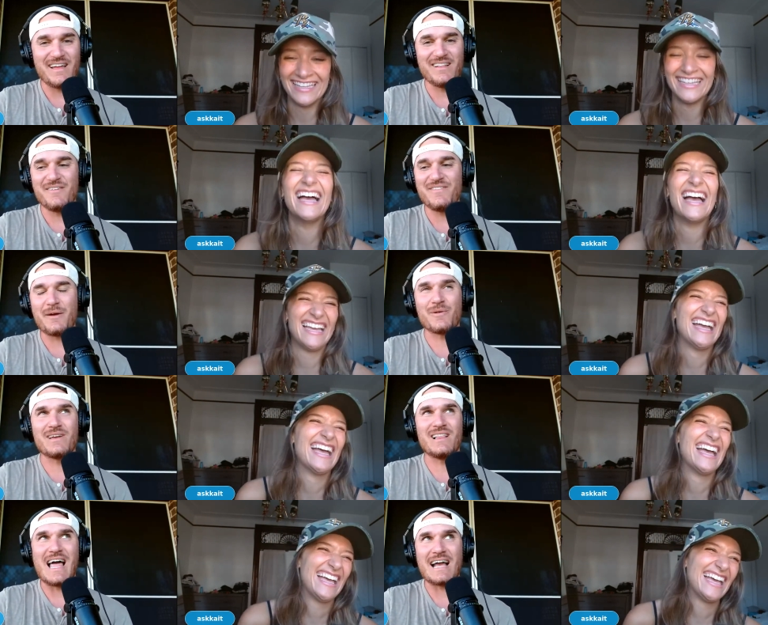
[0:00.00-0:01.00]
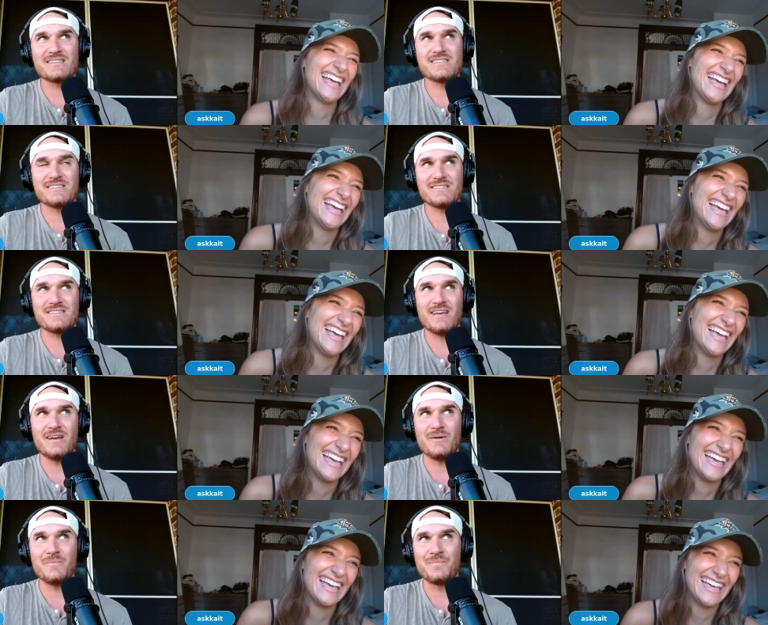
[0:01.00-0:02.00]
Speaker 1: I love that relaxed
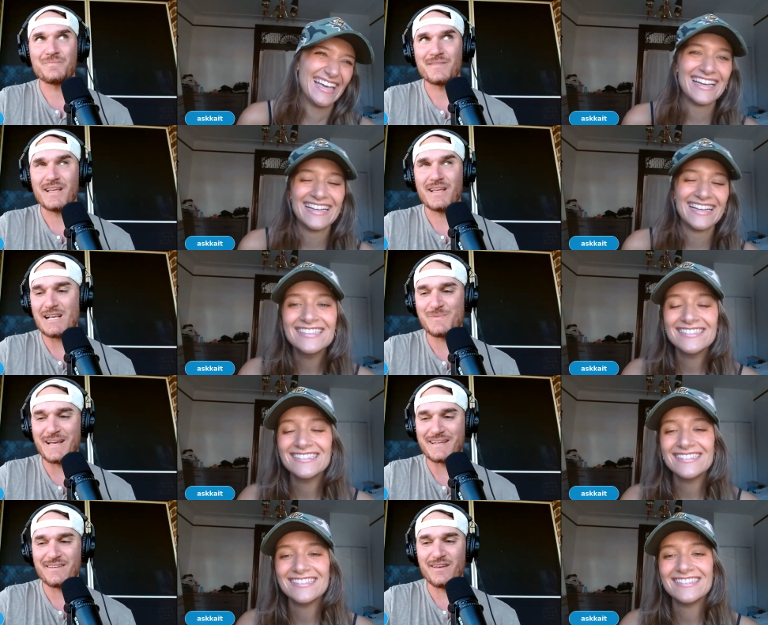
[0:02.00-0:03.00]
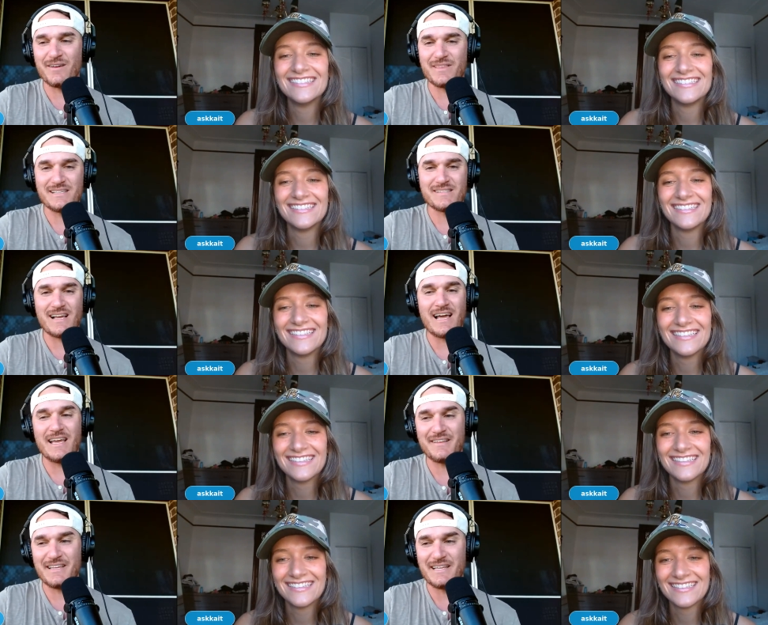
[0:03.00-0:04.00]
um, aspect of these high
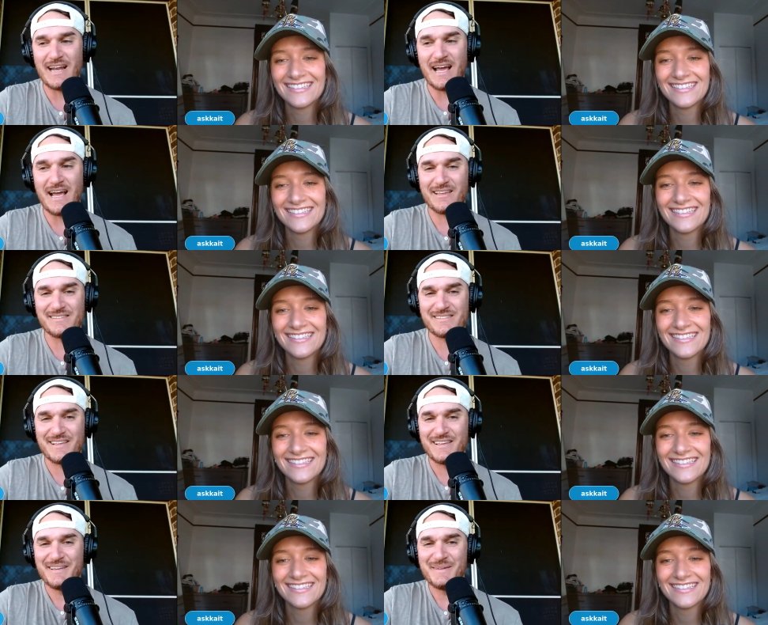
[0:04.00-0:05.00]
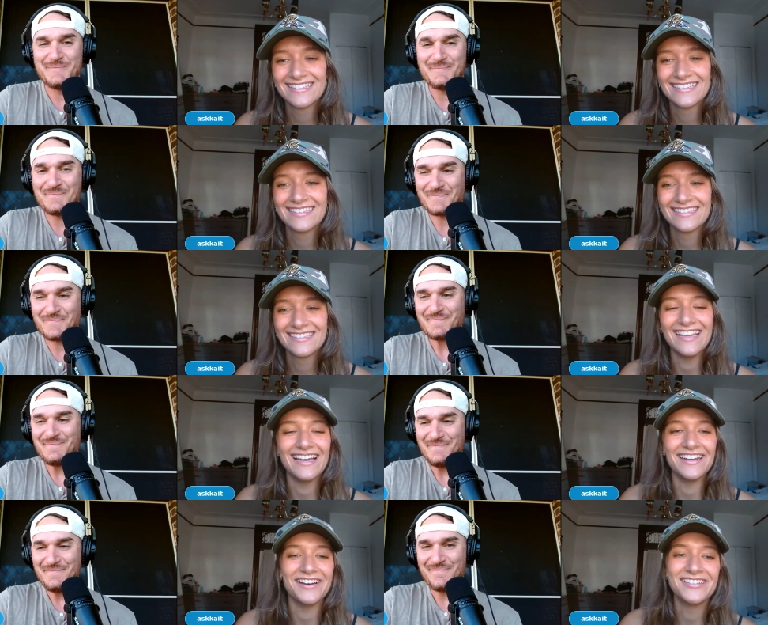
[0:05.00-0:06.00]
elite athletes.
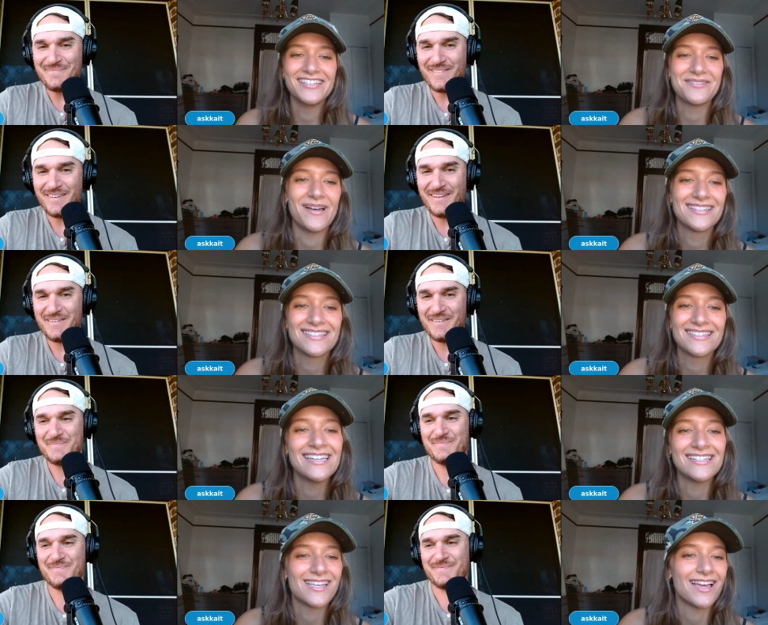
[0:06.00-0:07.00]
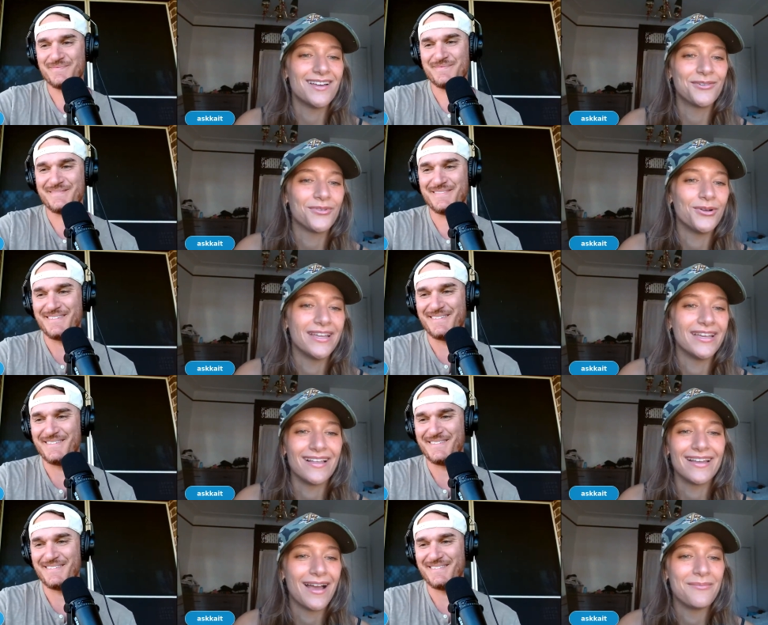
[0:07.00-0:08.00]
Speaker 2: Yeah, no, he's the best. Leading in Cy Young
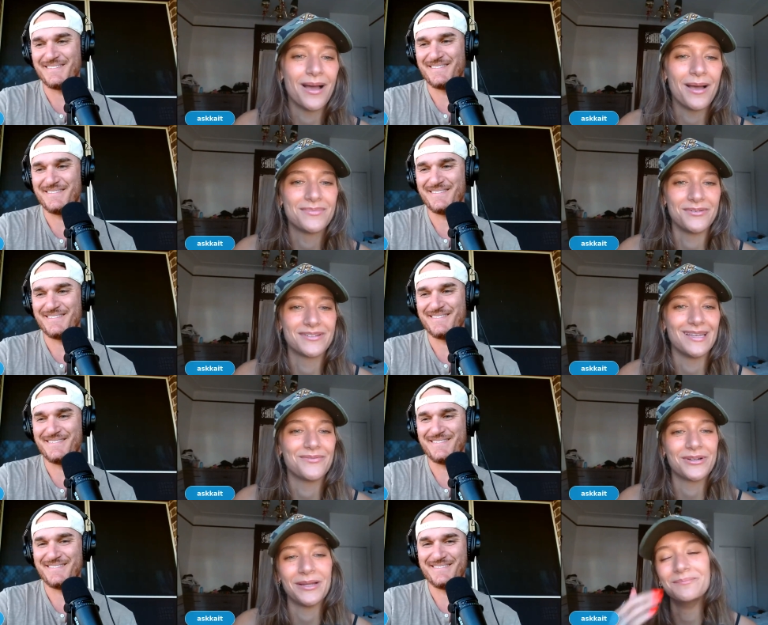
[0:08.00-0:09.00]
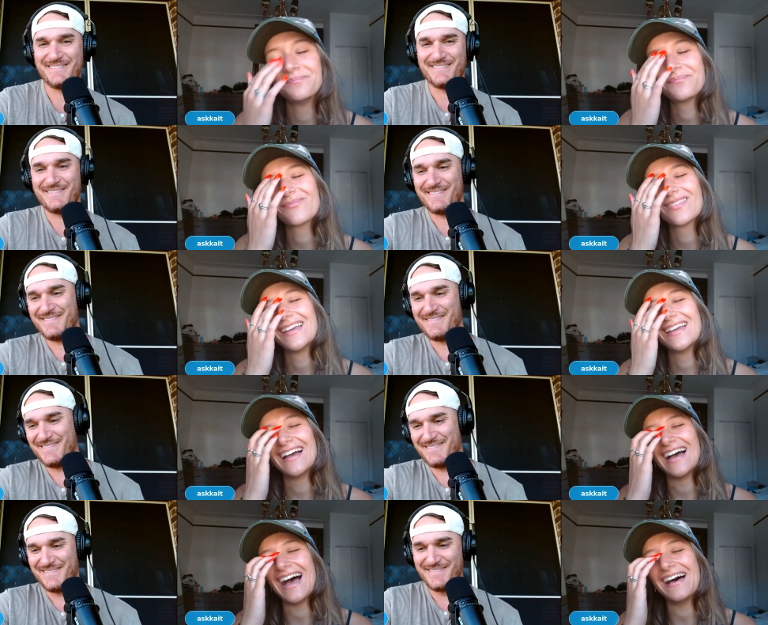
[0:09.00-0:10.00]
voting, like I'm I'm so excited for him.
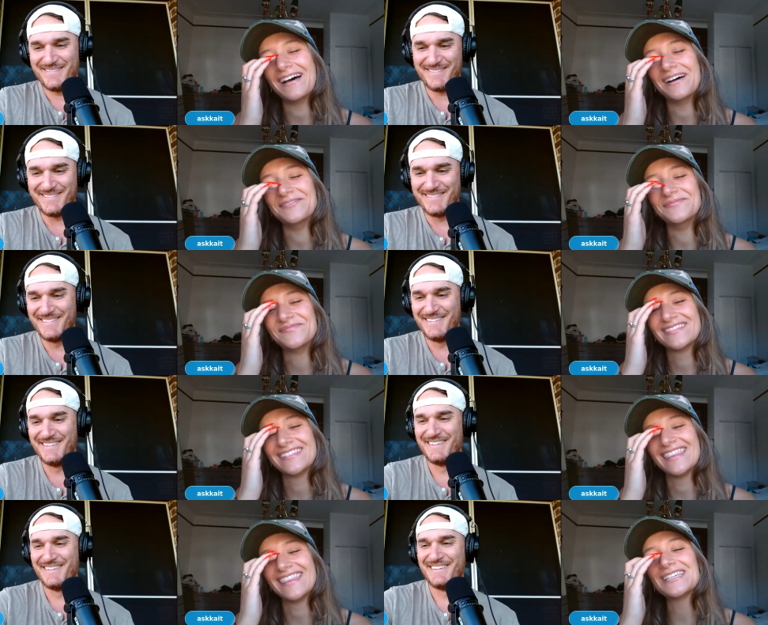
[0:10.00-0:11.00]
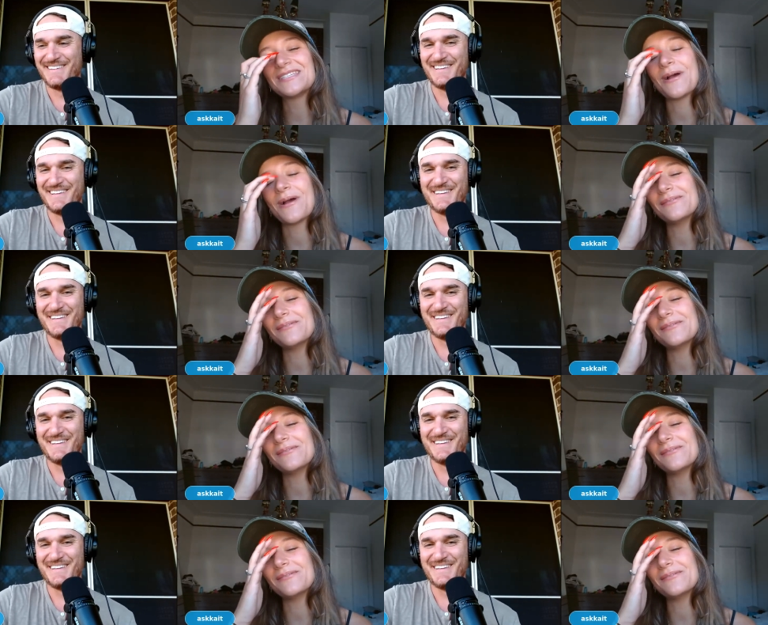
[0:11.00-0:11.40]
Um, this